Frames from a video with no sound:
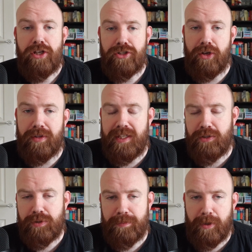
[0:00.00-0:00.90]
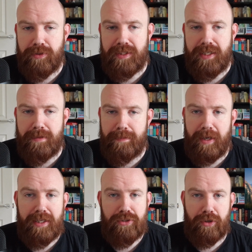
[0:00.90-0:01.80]
So this was posted
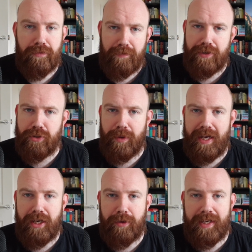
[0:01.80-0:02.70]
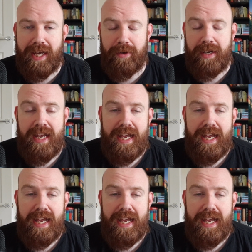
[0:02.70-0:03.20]
by the sort of official Halo account,